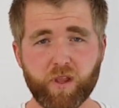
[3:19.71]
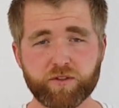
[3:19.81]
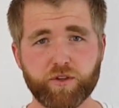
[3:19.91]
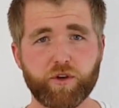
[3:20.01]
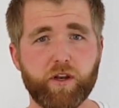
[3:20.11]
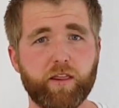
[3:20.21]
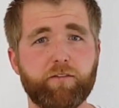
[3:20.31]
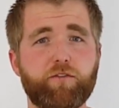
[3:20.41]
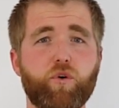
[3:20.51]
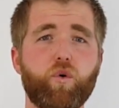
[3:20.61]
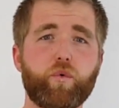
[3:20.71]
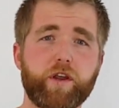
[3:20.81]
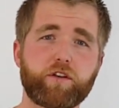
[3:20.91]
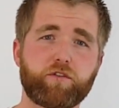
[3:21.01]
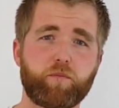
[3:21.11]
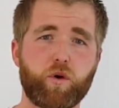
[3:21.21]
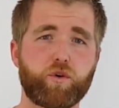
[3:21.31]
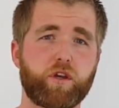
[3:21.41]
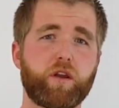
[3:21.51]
so that you're getting that full range of motion,